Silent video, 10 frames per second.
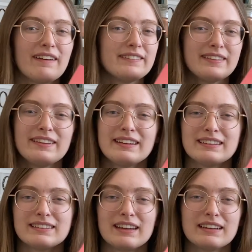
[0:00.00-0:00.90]
everything,
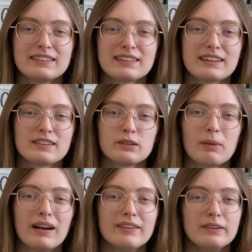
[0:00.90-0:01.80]
and I just like
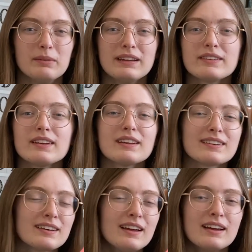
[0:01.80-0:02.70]
aspire to be as
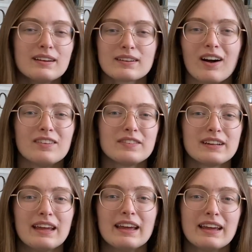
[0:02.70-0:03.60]
like
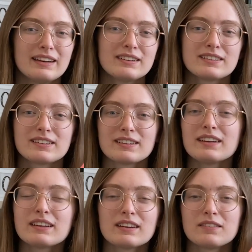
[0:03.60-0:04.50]
confident and just
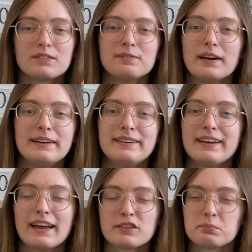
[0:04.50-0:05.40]
like fun
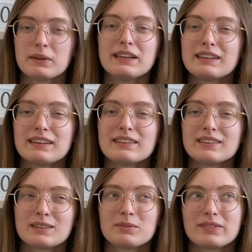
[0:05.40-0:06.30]
as Blake
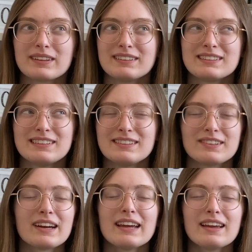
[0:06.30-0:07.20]
is, because she's
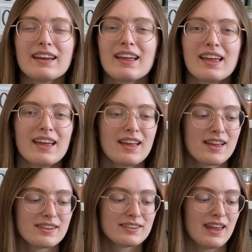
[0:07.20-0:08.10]
great.
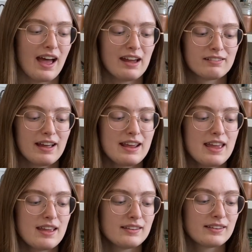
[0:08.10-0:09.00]
So yeah, I read
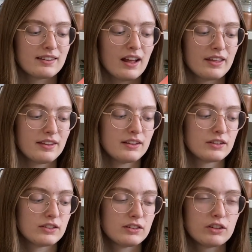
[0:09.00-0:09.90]
it. I think
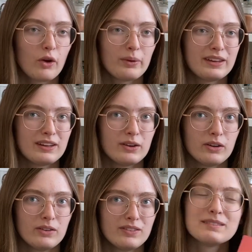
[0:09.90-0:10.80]
it's so
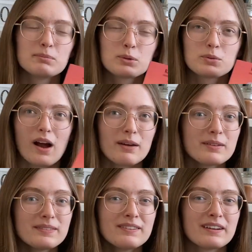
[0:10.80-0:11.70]
cute.
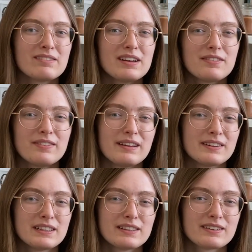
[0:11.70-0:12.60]
Probably one of my
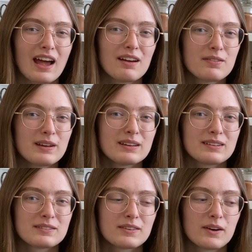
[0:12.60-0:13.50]
favorite sapphic
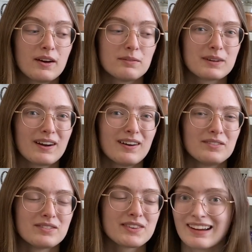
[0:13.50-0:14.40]

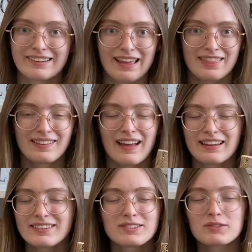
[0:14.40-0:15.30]
rom-coms. Okay, the
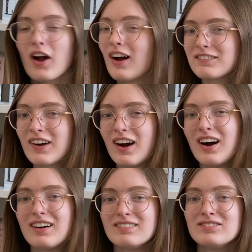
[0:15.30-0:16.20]
last
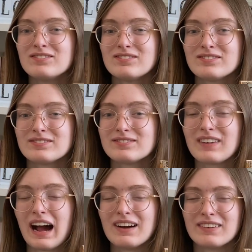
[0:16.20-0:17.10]
rom-com
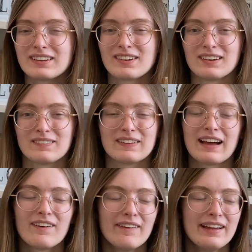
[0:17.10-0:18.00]
I want to talk
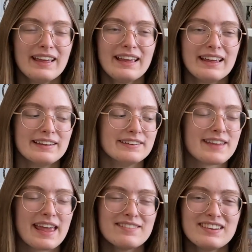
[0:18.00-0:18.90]
about is
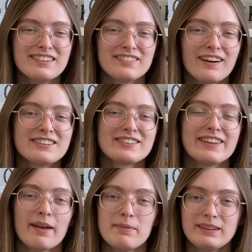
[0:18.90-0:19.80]
Amy and Rodger's
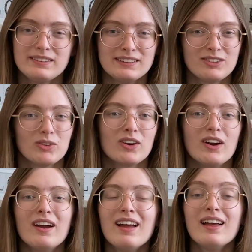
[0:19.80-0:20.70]
epic
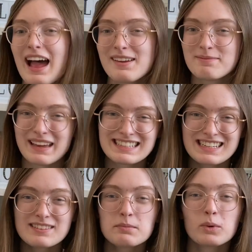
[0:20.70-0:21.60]
Detour. I
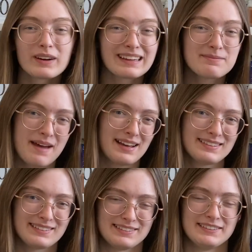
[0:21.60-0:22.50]
mentioned Morgan
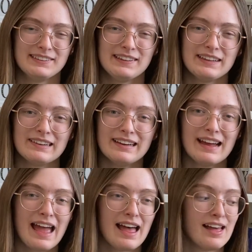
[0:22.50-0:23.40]
Matson earlier,
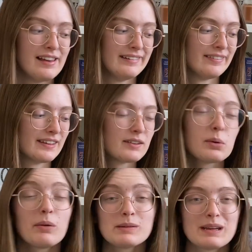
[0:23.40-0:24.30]
and this is
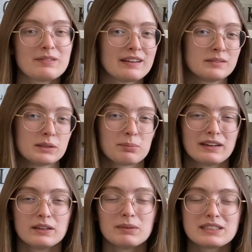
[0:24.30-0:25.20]
probably my favorite book by
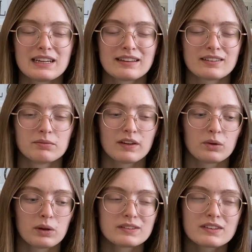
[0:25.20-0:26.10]
her, but she has some fun
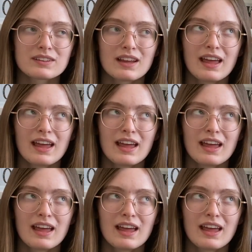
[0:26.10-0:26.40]
ones.